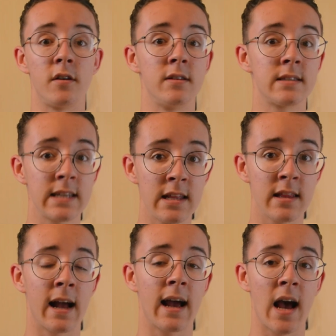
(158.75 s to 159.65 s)
you see
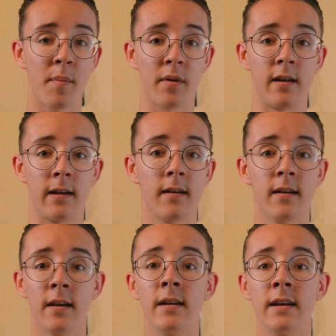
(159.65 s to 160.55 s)
that happening,
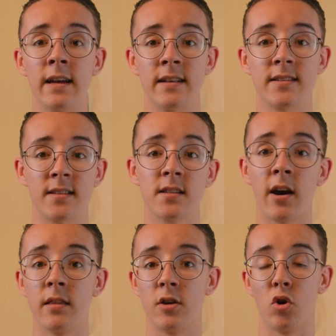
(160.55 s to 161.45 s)
it's a
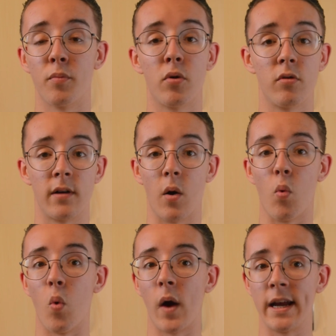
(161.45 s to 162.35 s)
sign that you're pouring
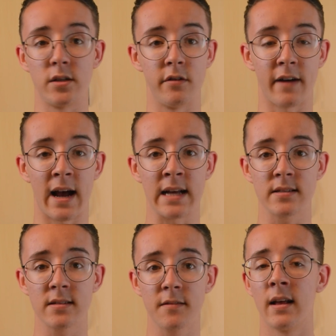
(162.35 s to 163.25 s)
way too
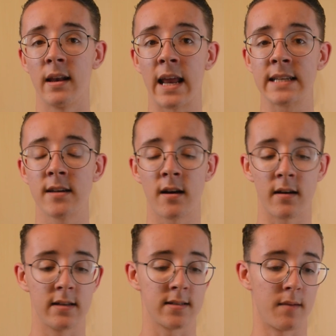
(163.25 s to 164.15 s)
fast. Latte
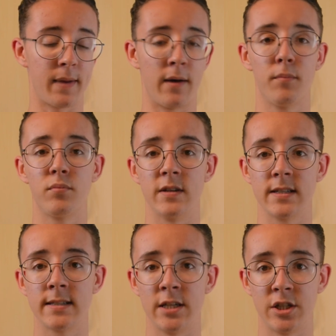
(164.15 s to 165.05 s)
art is about
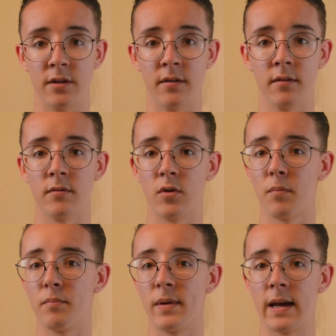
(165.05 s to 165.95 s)
precision,
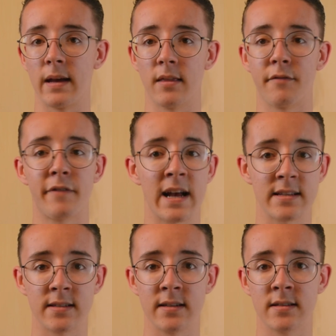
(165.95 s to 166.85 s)
not being the
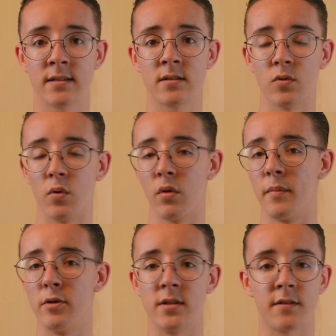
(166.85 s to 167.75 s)
fastest or the
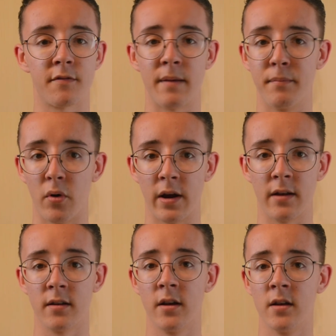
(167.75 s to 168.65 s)
most
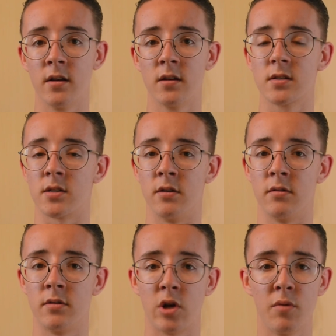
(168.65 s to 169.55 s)
flamboyant. So
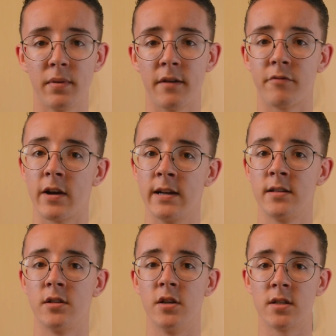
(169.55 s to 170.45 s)
don't be afraid
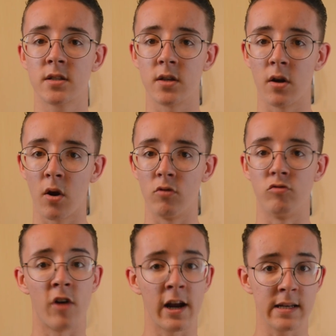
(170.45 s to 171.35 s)
to slow
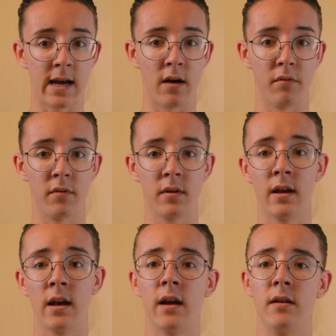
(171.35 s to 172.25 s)
right down
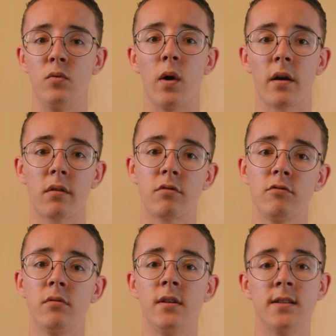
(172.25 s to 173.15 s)
and work
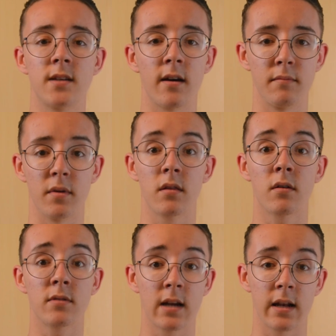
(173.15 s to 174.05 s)
through the design
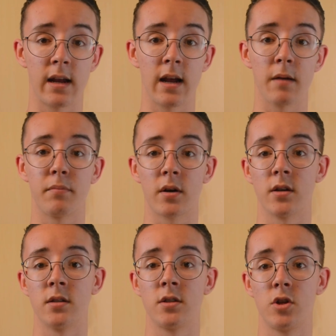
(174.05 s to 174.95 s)
methodically,
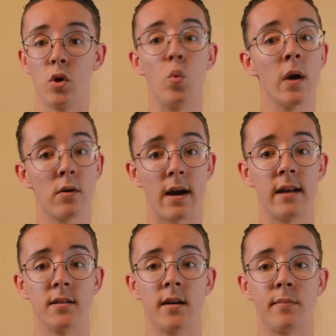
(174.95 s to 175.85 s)
because you will
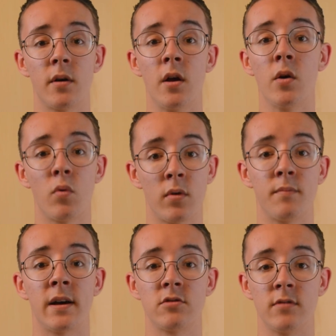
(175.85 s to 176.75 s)
end up with a
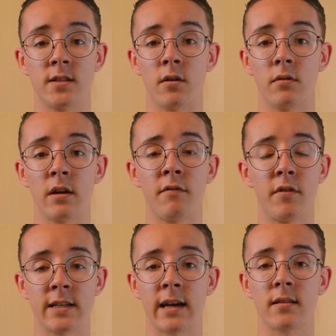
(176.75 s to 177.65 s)
better result if
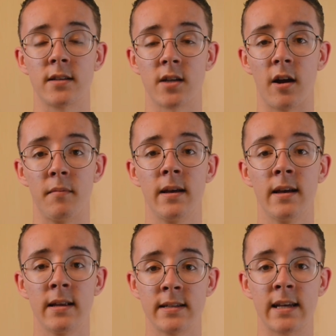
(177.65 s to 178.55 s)
you take the time
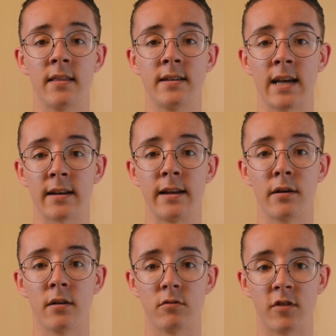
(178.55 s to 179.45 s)
to get the
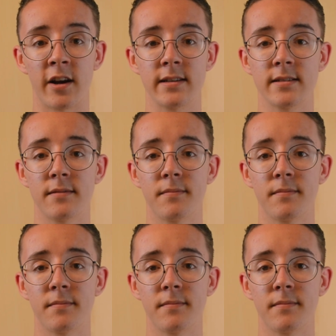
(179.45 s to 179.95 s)
technique right.